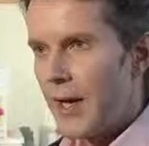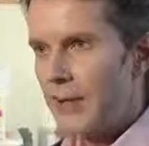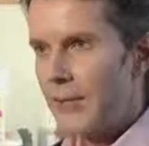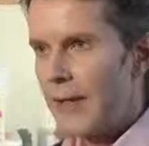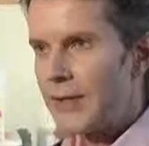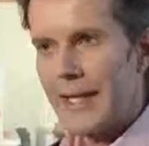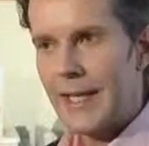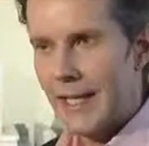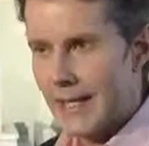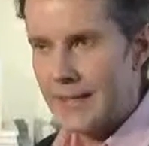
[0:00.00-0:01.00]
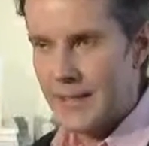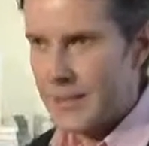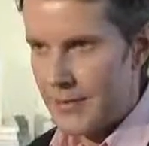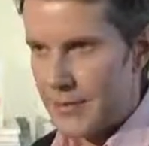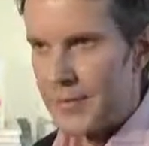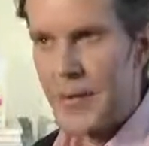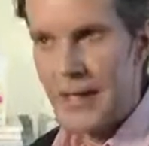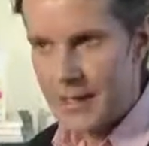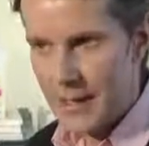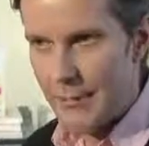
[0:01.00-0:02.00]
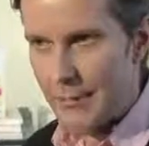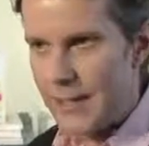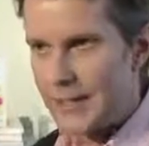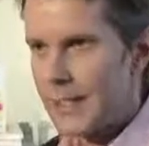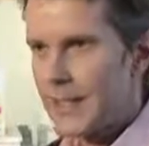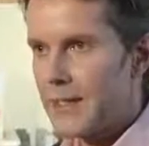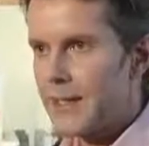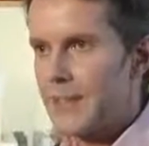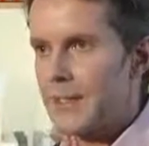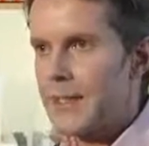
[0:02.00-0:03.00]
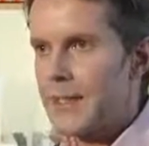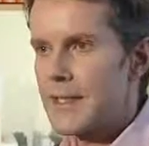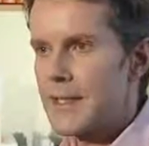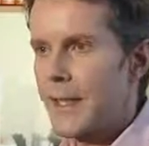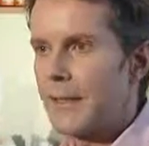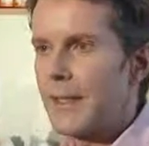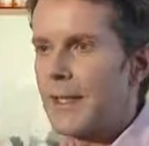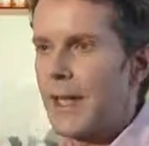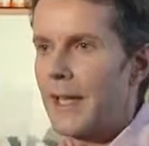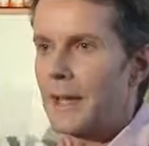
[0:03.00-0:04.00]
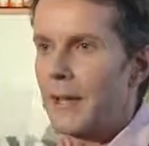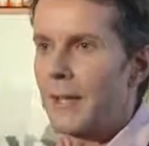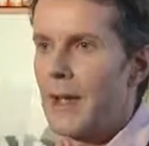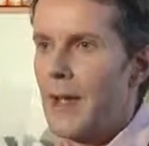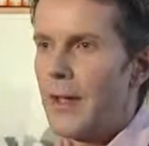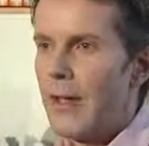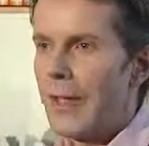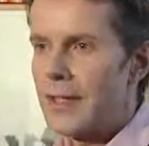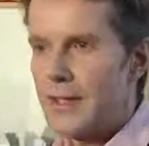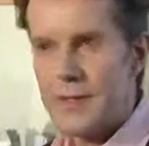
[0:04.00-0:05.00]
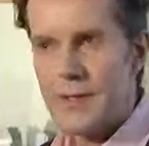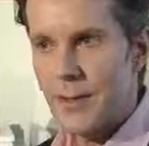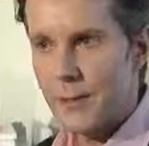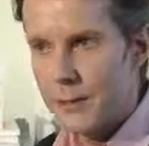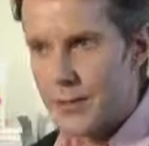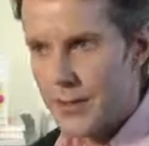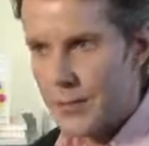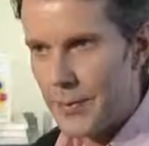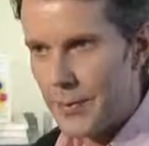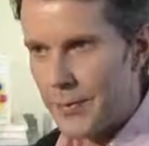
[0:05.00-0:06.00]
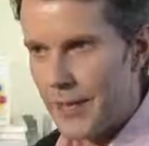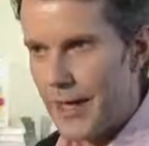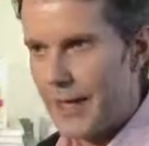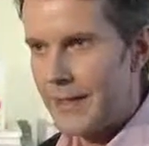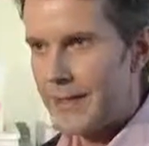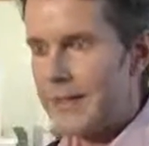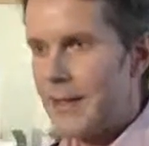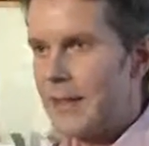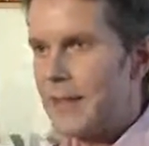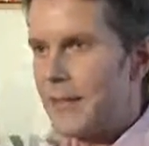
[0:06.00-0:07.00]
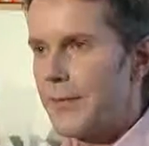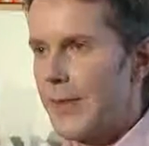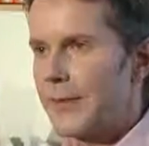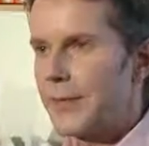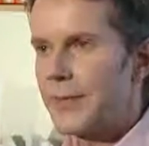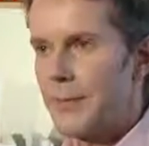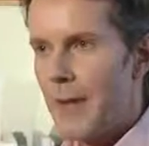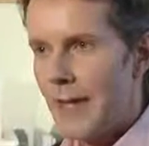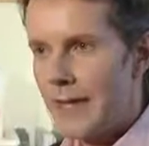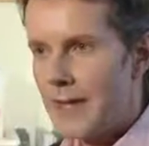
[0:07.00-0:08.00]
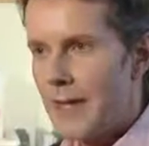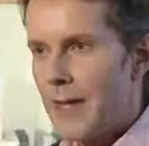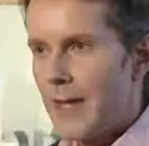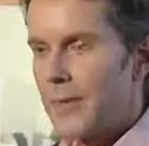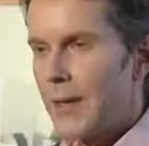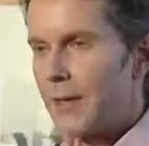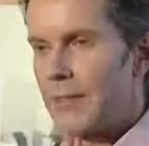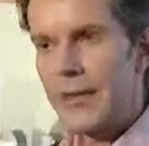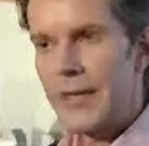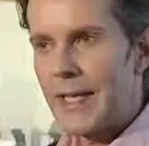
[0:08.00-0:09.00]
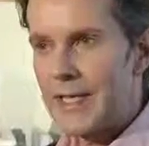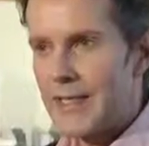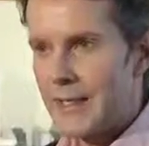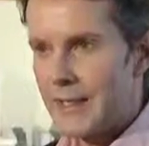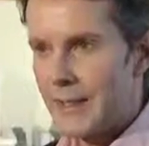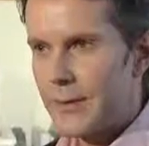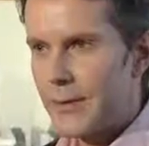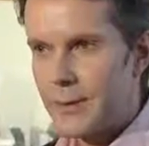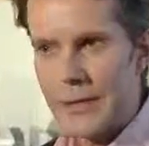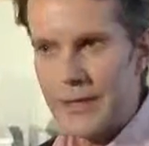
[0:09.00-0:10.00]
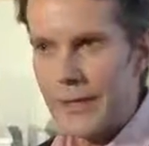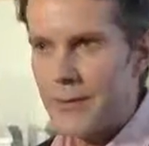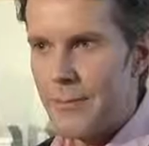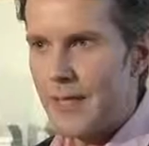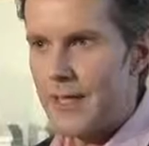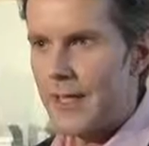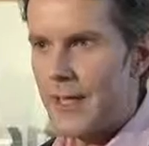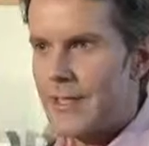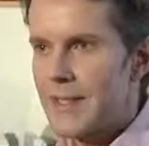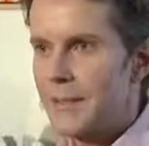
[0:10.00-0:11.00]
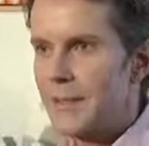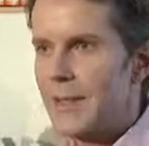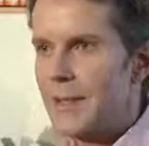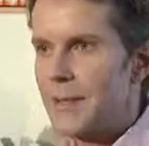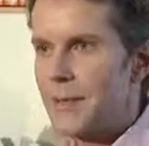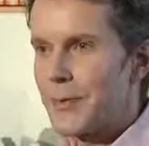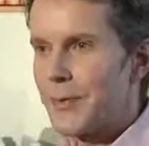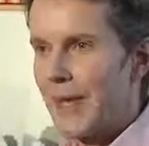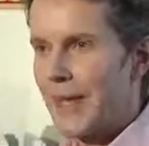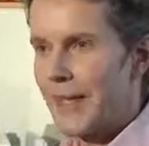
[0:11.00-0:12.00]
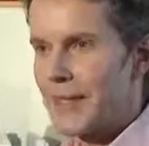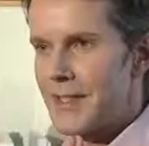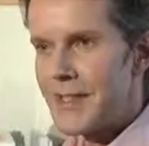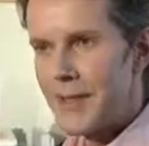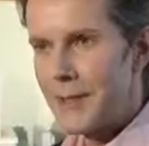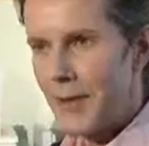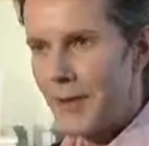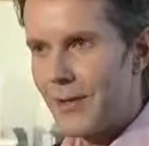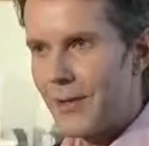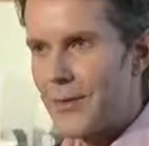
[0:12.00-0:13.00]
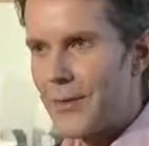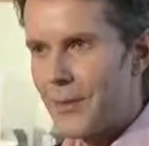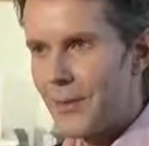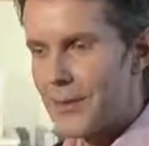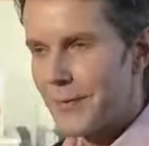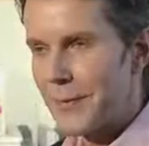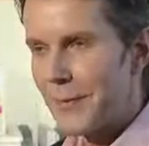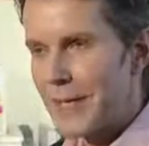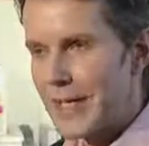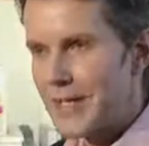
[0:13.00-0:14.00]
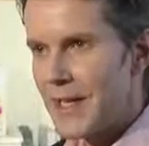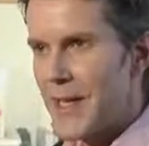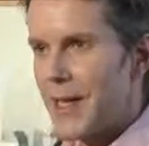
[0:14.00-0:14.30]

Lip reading: of how they can handle the stress. For example, take the example again of excess computer work and the effect on the mind. One of the things that I could be recommending is simply to apply sesame oil on the soles of the feet,